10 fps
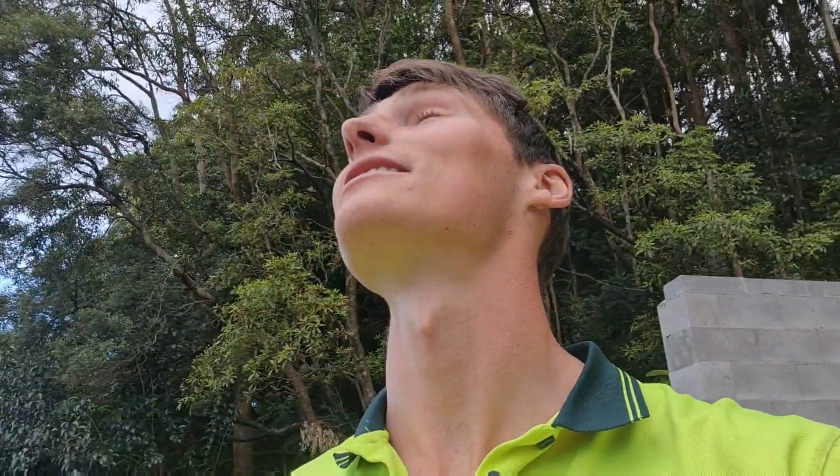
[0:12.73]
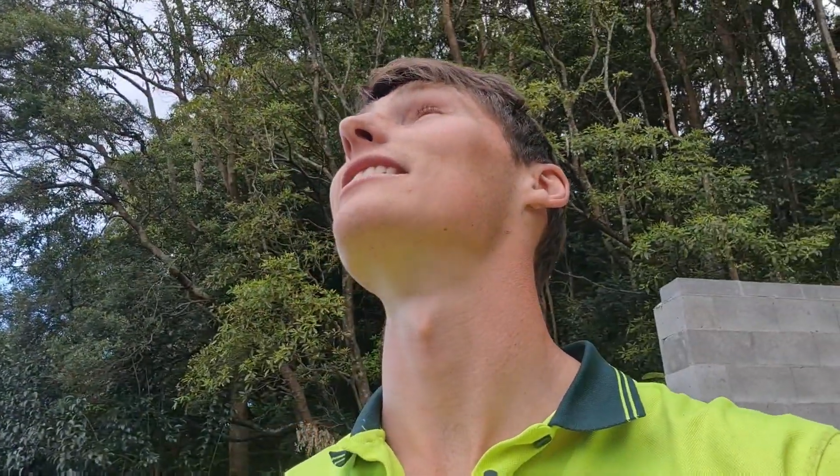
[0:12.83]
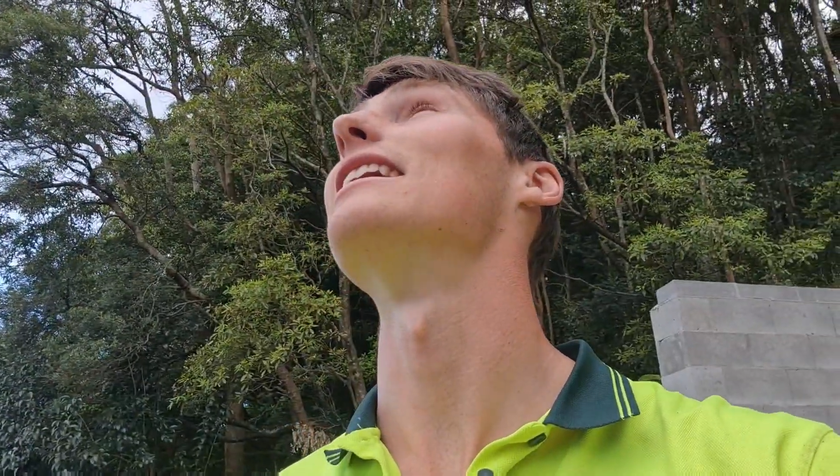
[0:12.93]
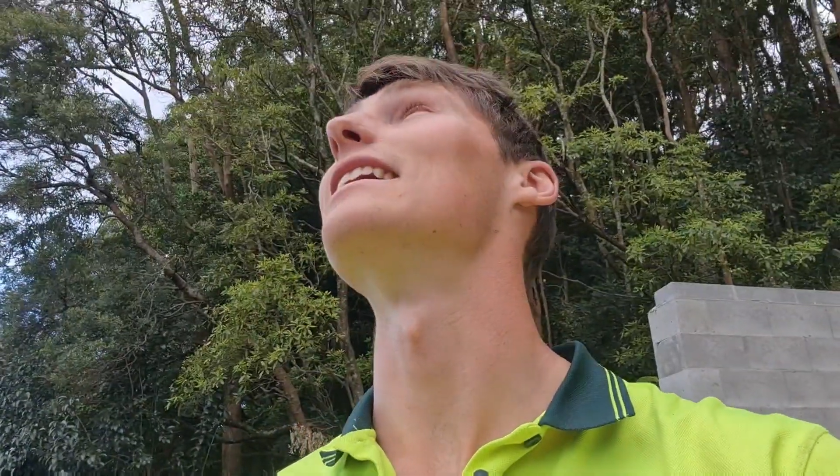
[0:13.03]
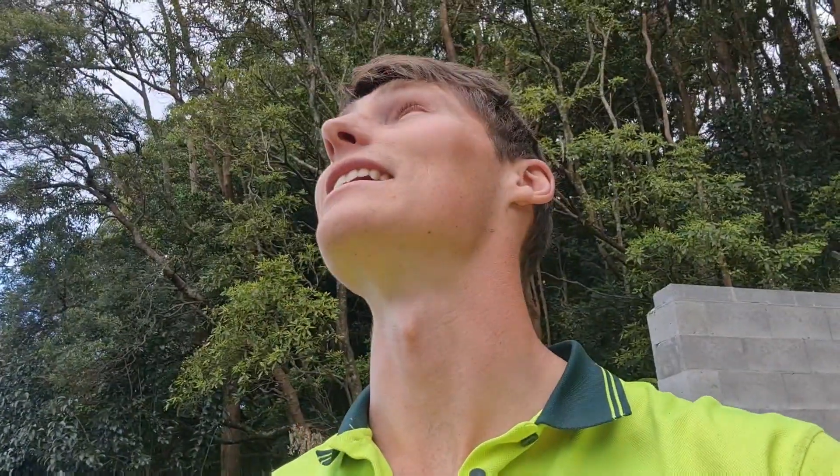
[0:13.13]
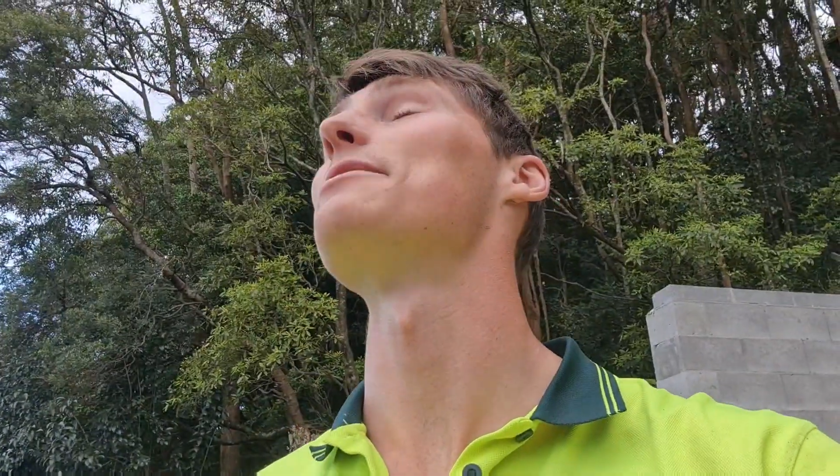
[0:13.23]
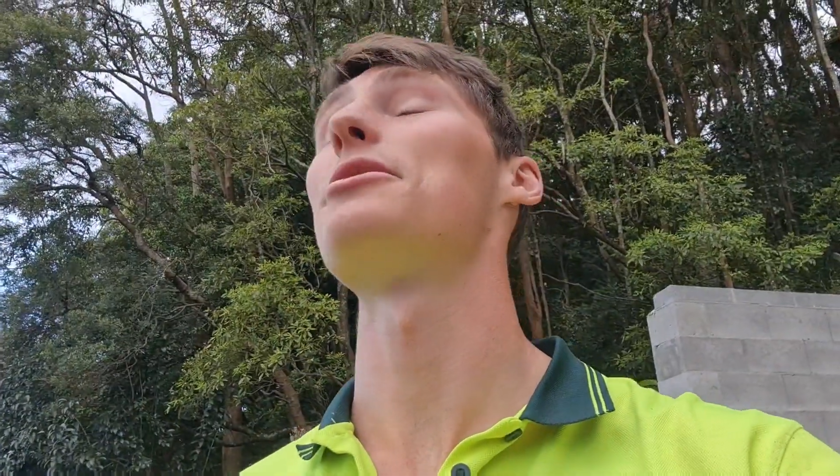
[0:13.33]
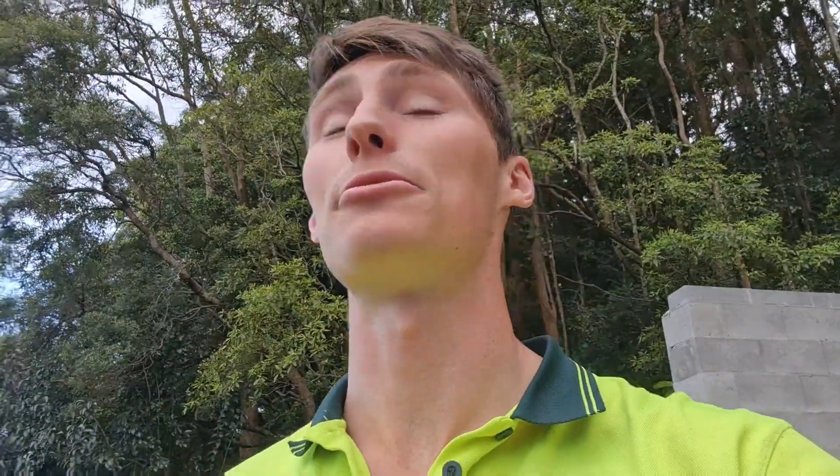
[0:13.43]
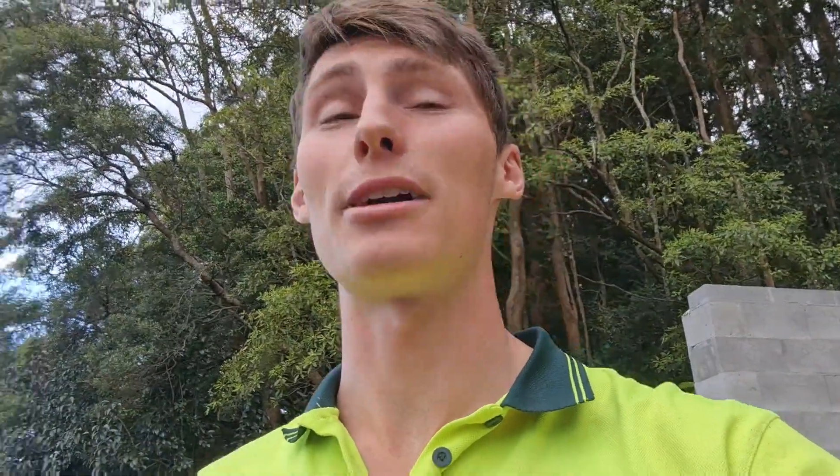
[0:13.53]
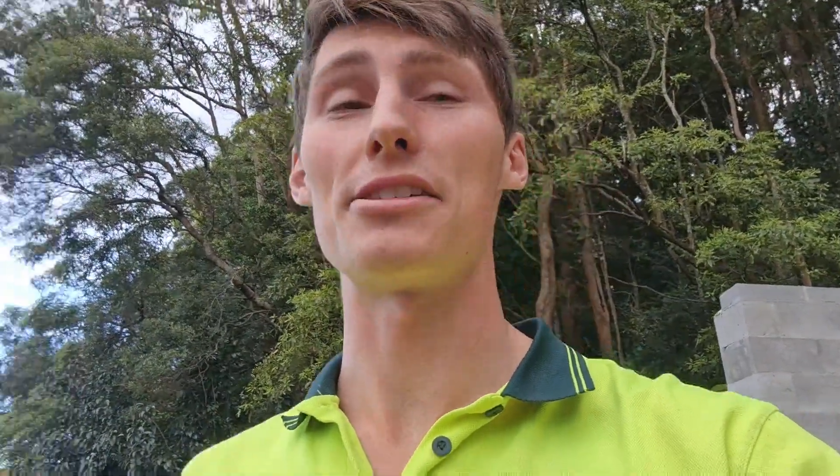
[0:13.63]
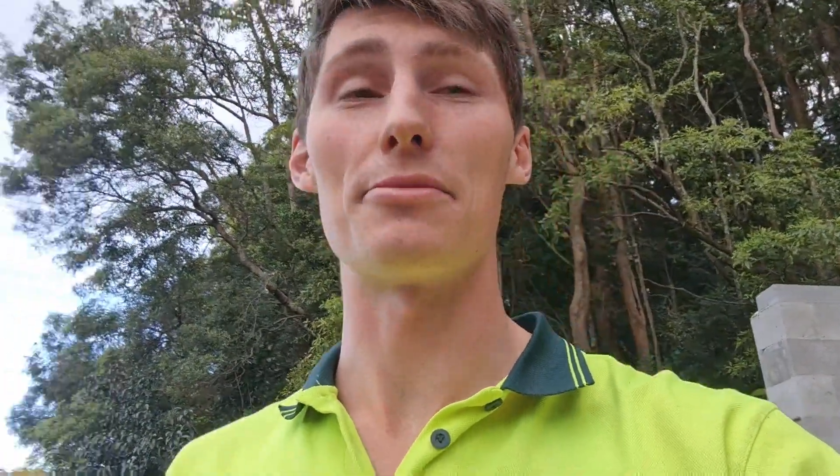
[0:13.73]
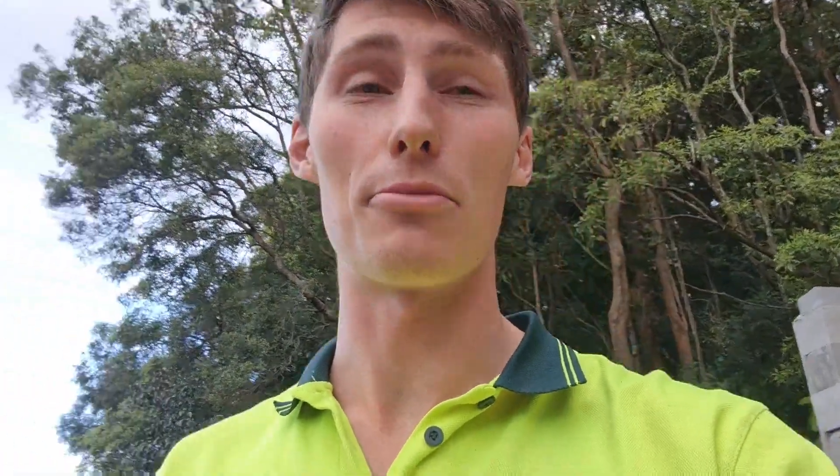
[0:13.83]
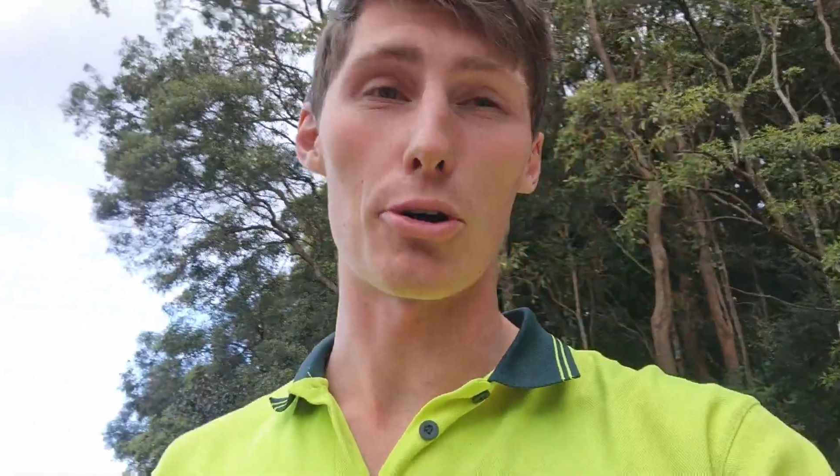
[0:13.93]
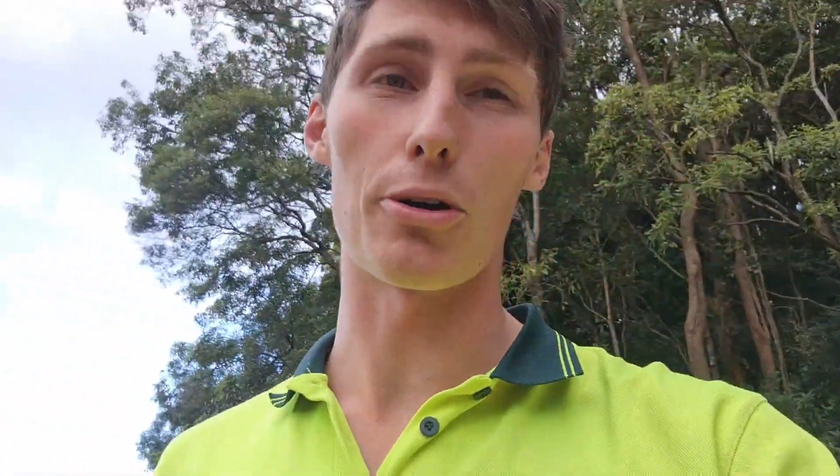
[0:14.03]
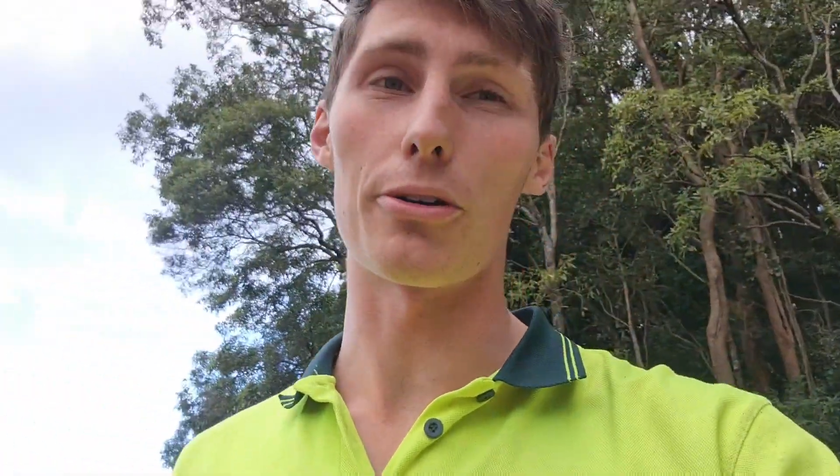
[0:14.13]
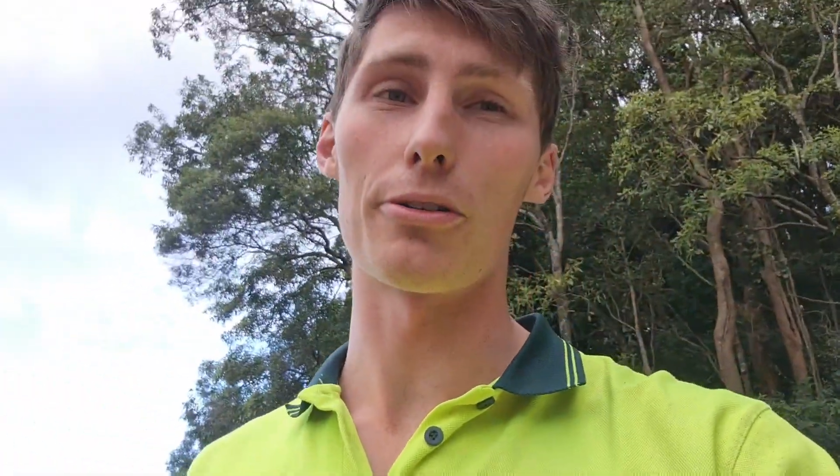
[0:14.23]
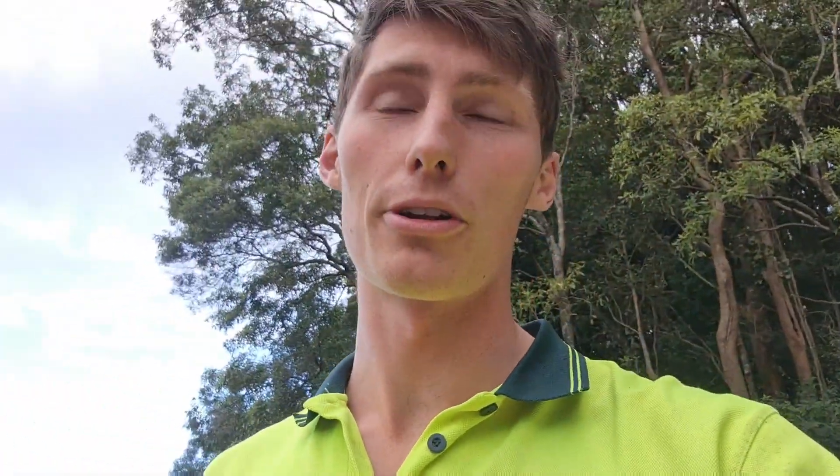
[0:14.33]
and it's meant to rain tomorrow.